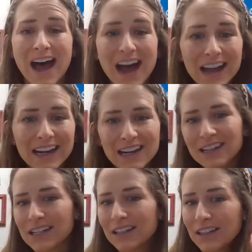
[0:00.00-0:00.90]
I
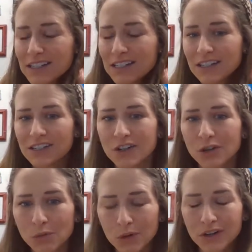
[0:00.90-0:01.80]
need to listen to
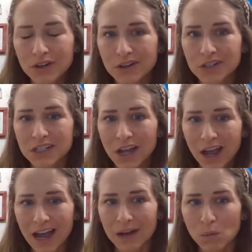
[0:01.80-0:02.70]
your words
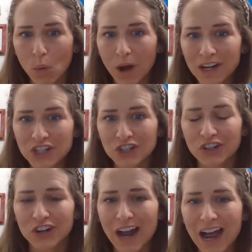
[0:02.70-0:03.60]
and watch
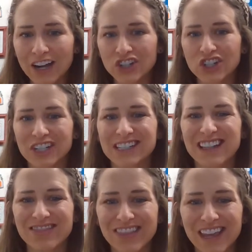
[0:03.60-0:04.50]
your actions
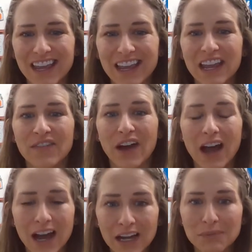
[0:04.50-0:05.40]
and think if
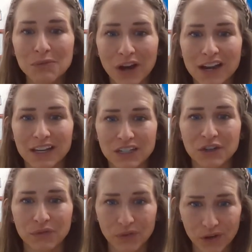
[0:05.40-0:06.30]
I'm ready
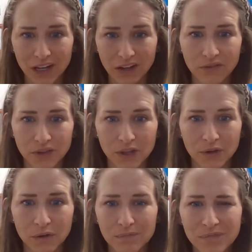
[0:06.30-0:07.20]
to forgive
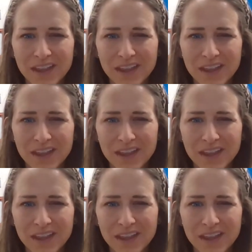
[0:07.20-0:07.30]
you.